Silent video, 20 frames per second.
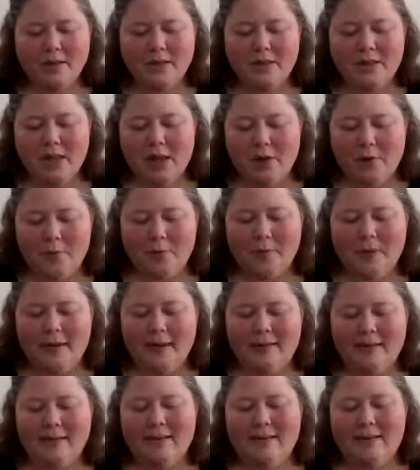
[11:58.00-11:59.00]
So
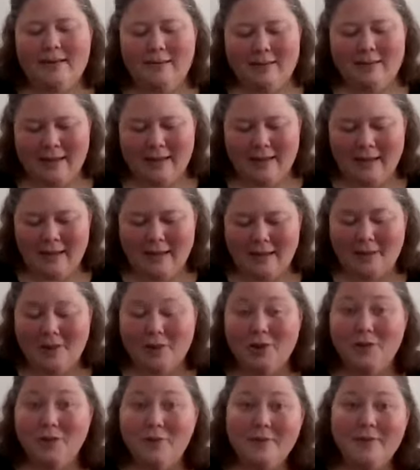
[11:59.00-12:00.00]
in
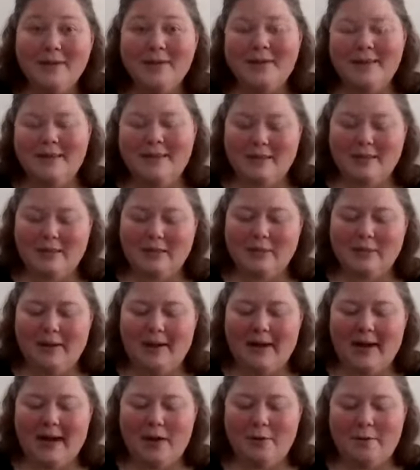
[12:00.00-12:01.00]
Luke, it talks
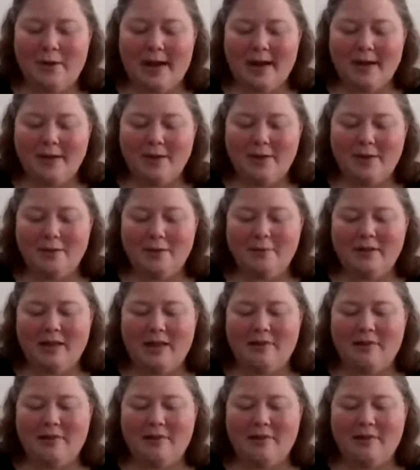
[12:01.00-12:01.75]
about how Matthew